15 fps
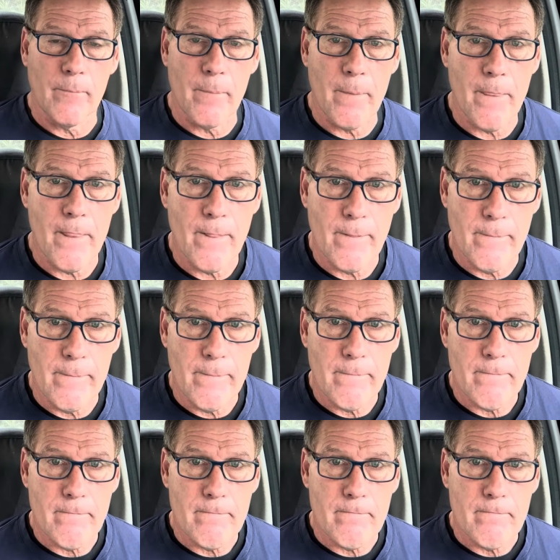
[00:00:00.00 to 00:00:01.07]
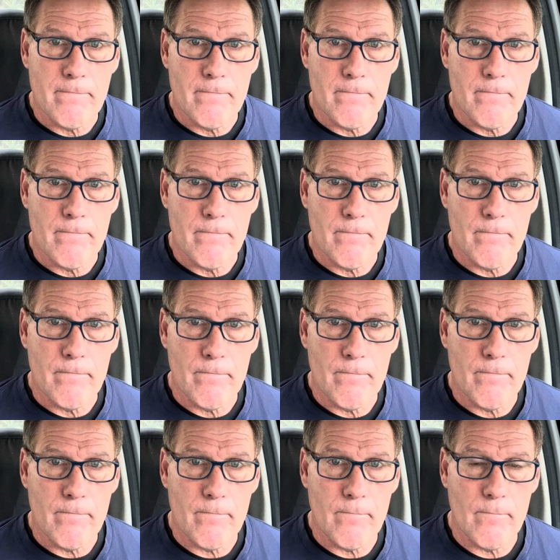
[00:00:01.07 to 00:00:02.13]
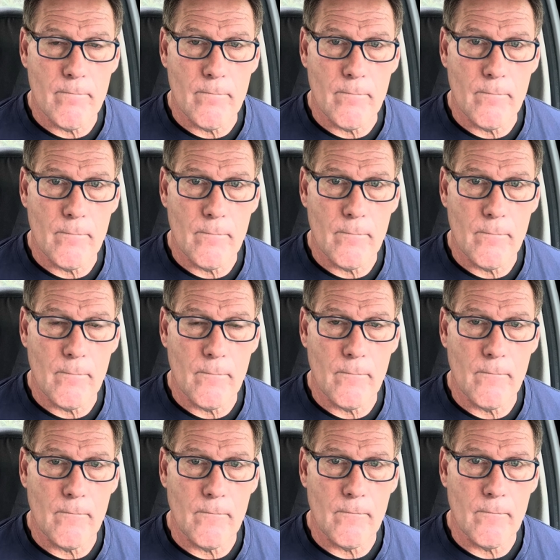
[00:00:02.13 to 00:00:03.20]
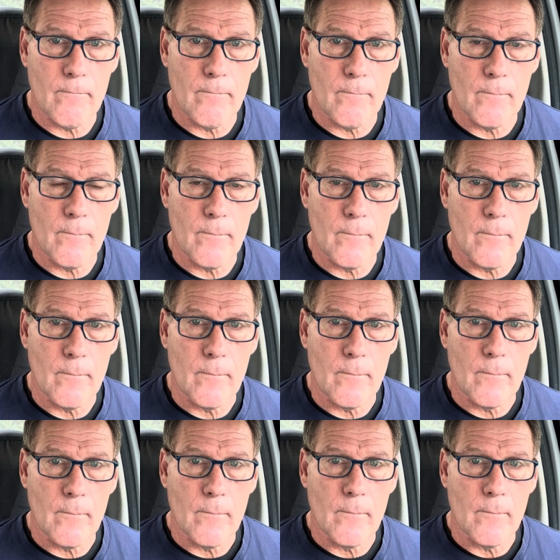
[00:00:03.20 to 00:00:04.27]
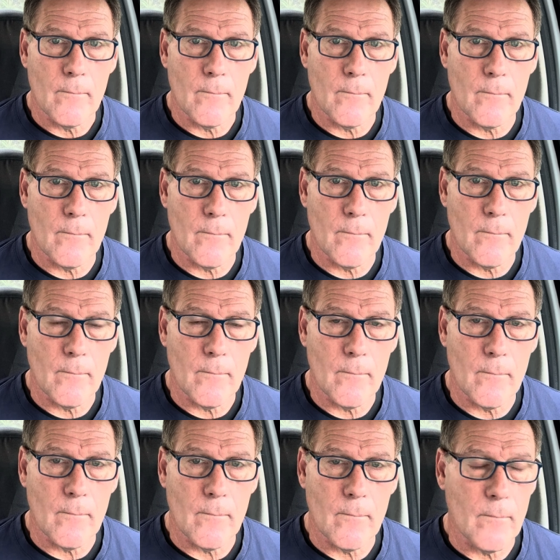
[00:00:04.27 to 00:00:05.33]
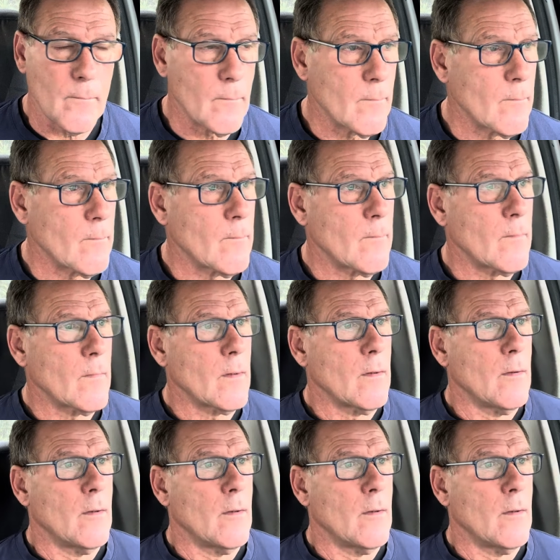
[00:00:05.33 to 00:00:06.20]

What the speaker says: [no speech]